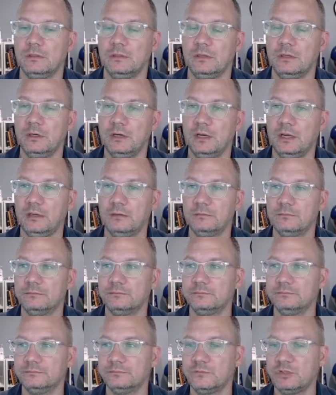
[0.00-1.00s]
All right.
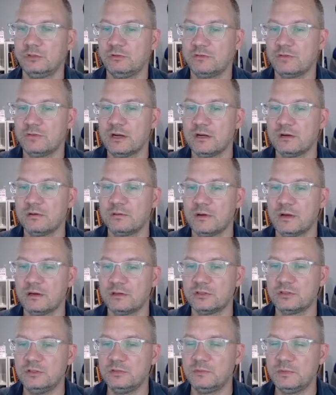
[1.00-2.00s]
So we've got our
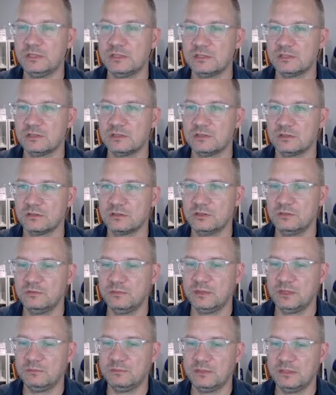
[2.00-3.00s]
two pieces, our two
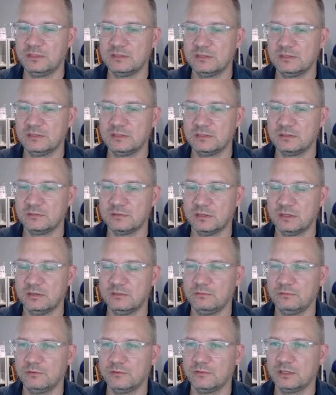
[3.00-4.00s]
main pieces here,
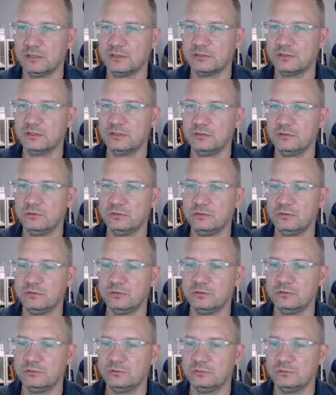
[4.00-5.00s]
right? We've got our two